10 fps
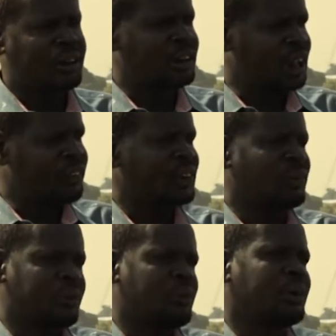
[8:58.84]
in less than
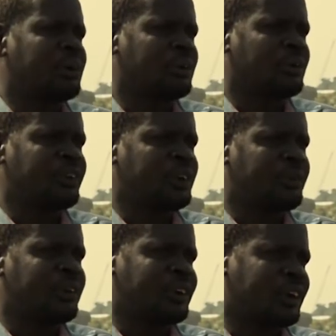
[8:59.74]
2 months, we finish
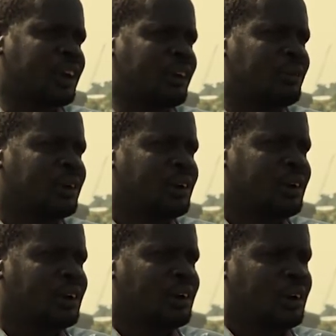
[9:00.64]
with your time.
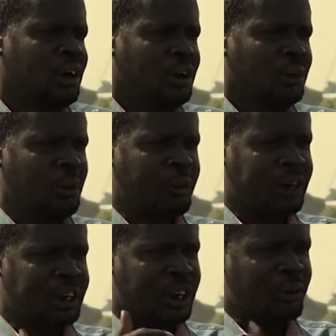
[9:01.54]
Before the day